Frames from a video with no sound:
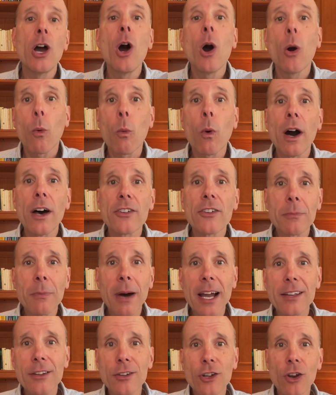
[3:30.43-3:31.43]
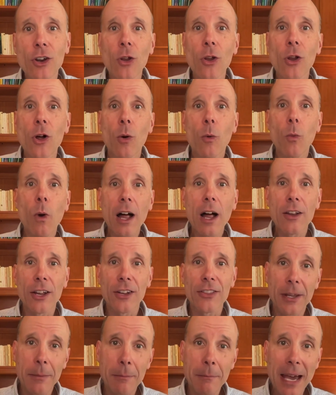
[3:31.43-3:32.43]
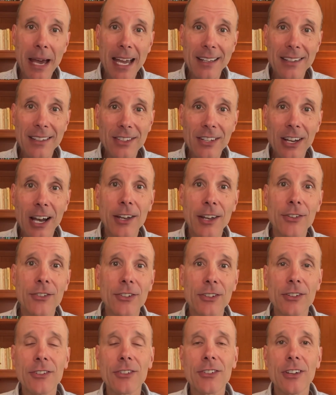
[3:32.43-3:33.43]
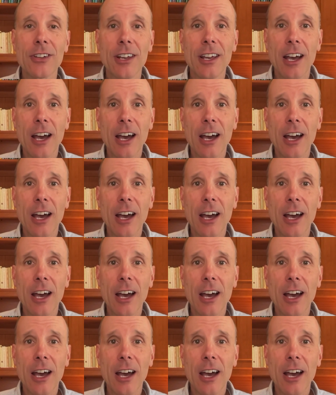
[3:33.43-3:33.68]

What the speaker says: was my little wallet that magnetizes